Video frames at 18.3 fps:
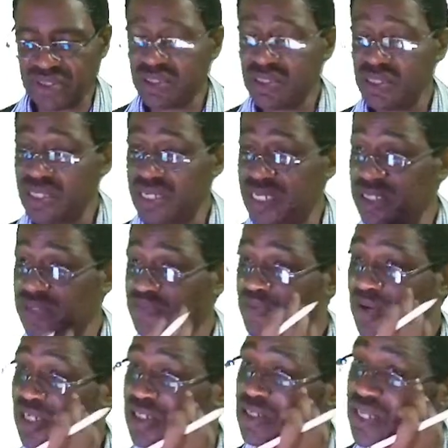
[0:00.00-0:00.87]
Let's
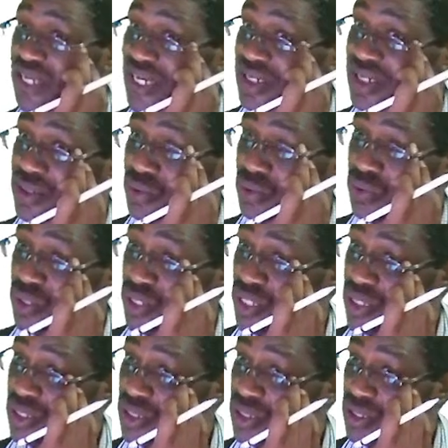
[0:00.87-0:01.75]
first get to
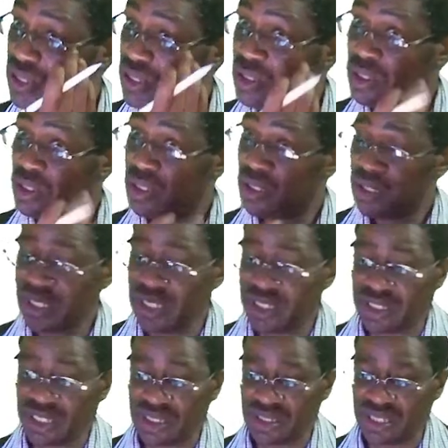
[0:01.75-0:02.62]
this. Let
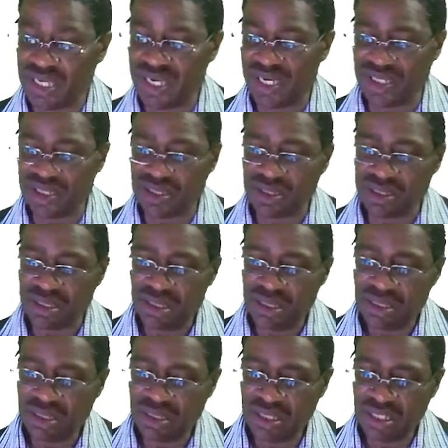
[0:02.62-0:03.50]
us get
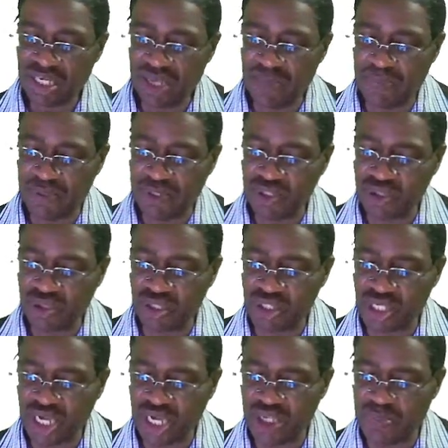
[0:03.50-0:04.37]
depreciation
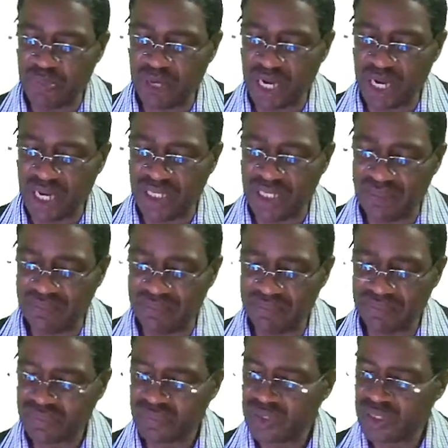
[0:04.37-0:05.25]
charge per annum.
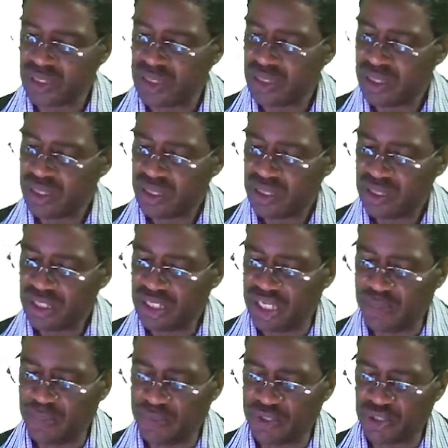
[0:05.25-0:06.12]

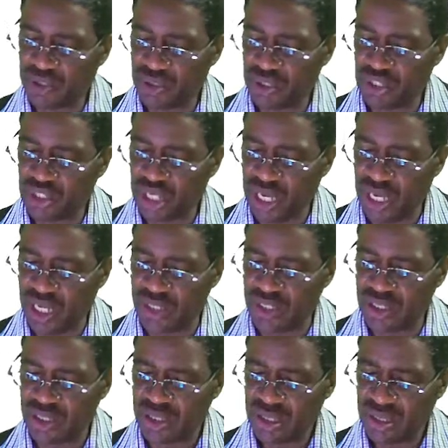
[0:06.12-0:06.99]
Depreciation
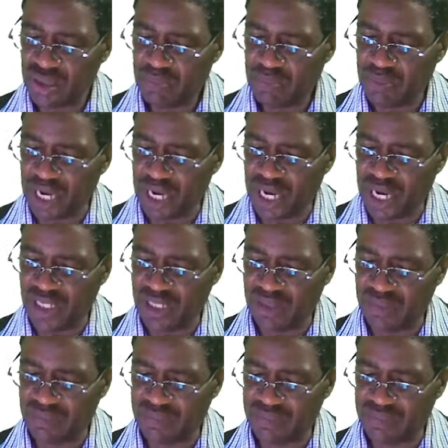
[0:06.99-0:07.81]
charge per annum.